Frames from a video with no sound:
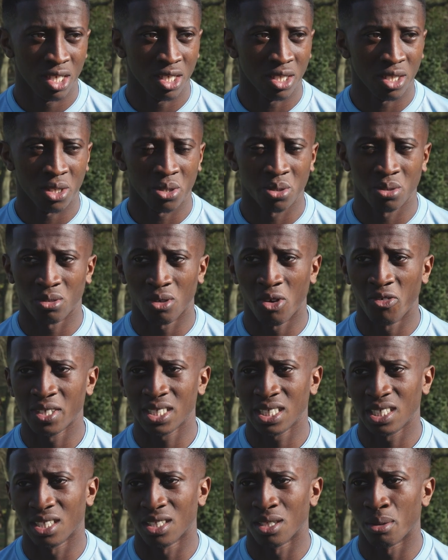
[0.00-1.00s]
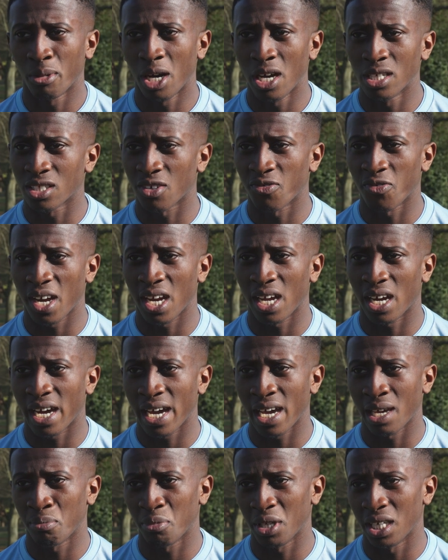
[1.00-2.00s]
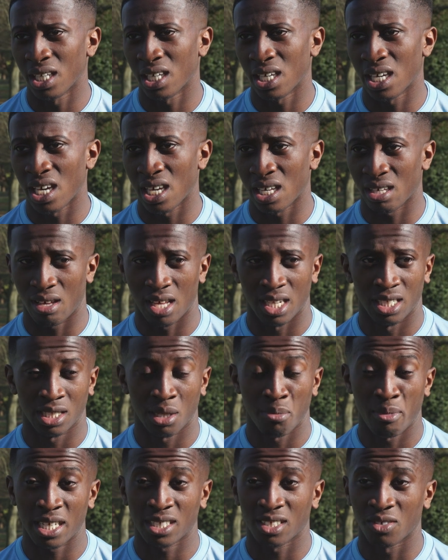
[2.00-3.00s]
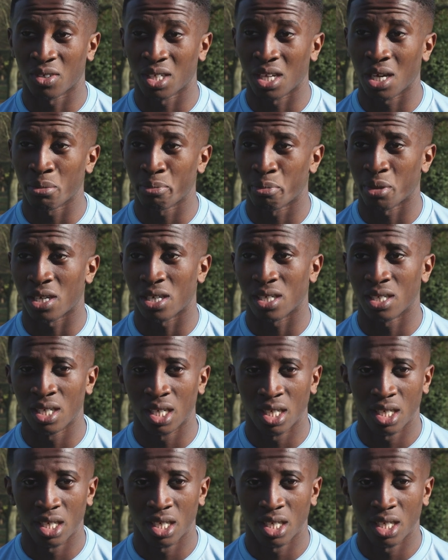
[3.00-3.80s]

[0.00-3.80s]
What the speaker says: you know, obviously the demands are very high being here and it's a massive club, but